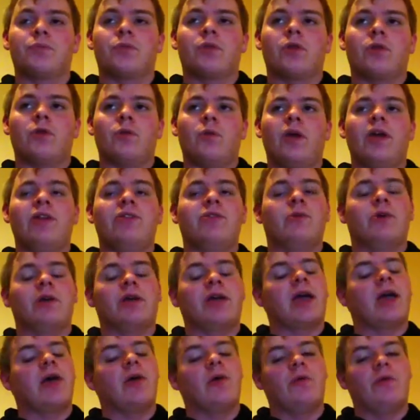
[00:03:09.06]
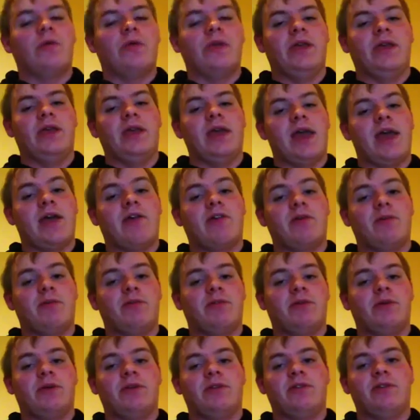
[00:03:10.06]
the way to work out the area
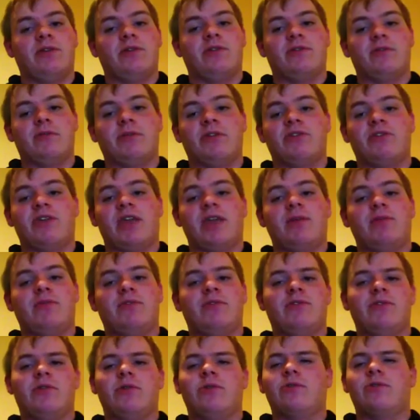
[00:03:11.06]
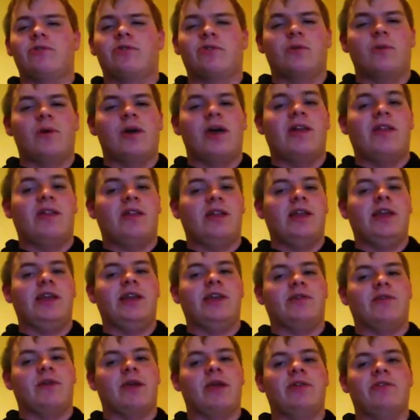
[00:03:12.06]
between two similar shapes is you square the
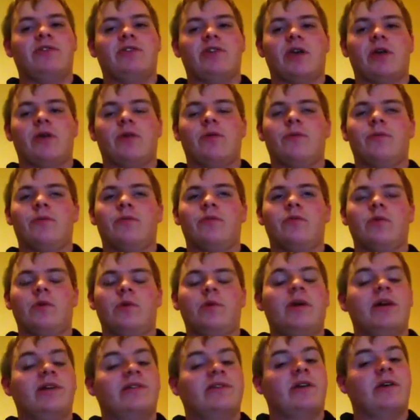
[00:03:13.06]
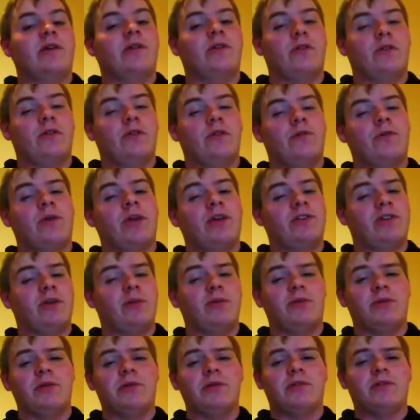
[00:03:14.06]
linear ratio. So we worked out that the ratio
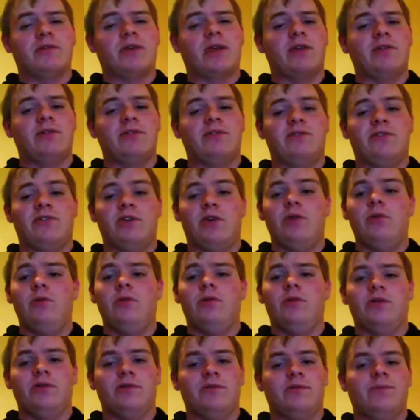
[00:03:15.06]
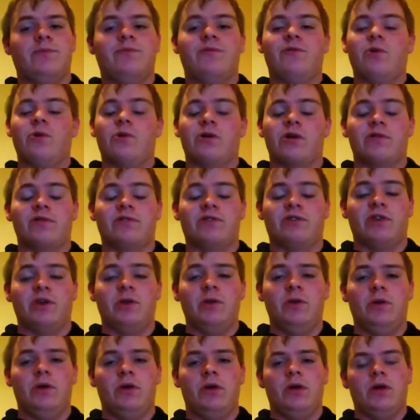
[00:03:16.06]
between the sides is 2, because 4 over
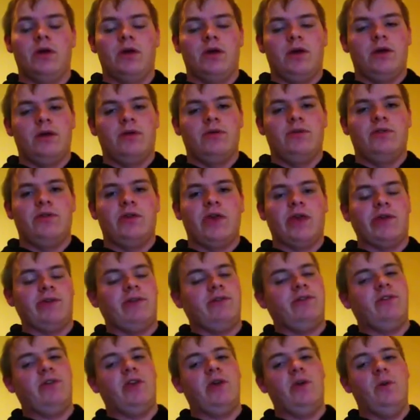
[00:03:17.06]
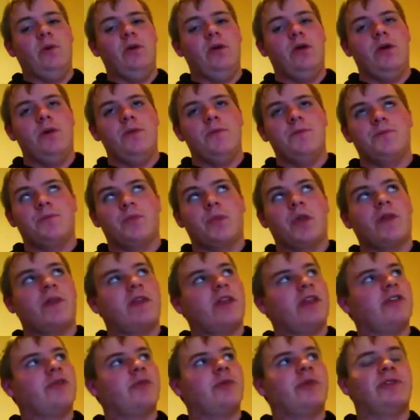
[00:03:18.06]
2, so you get to 2. And
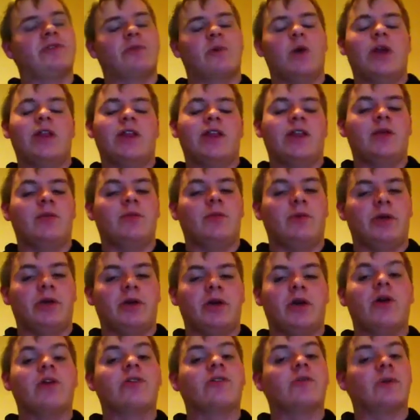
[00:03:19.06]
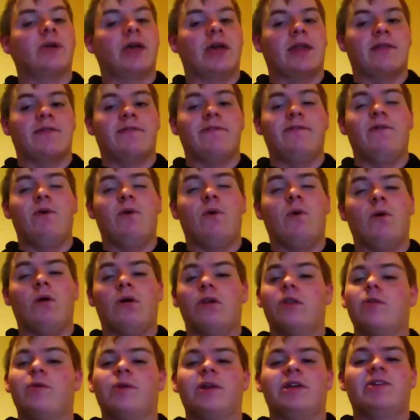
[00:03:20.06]
then if we square that number we got, so we get the 4,
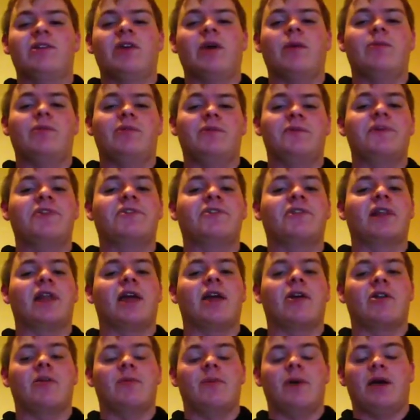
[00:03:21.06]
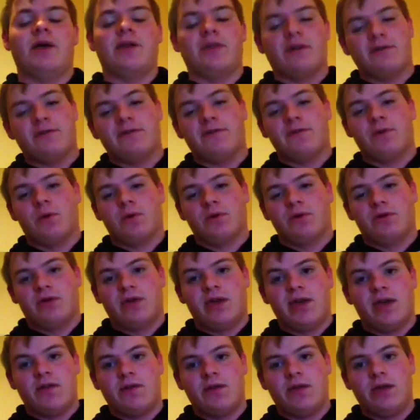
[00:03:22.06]
and we can times the original area by that 4 to
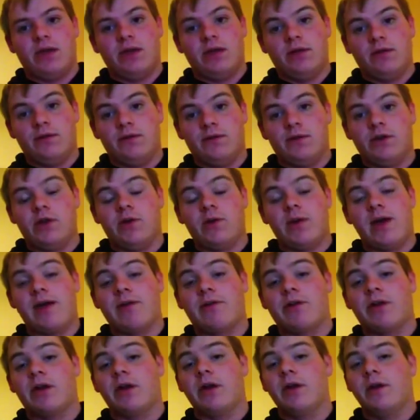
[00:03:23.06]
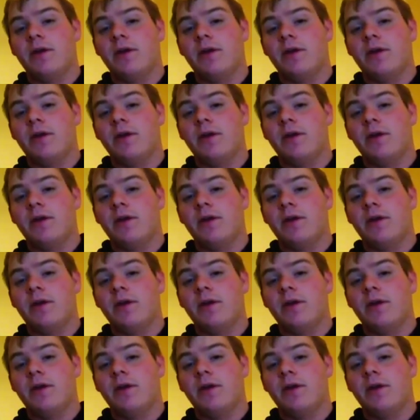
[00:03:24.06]
get the new area.